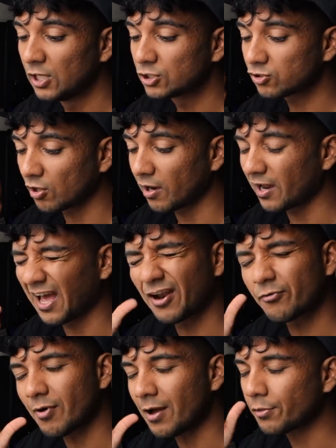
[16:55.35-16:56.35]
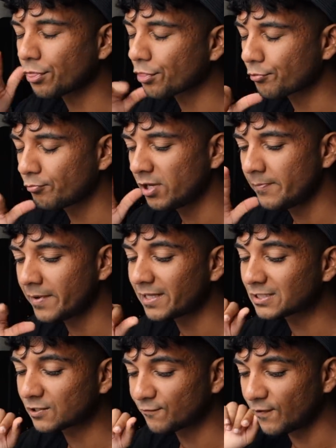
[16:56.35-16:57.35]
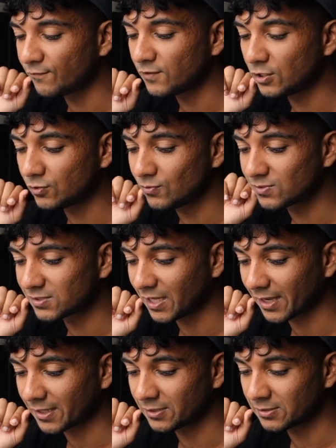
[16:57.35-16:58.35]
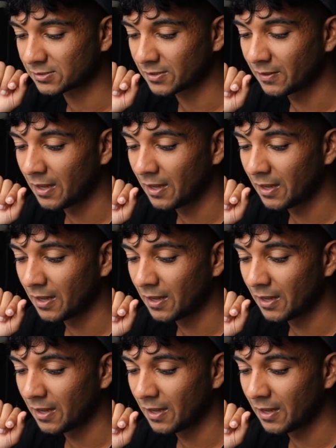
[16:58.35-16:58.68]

So at around 3:52,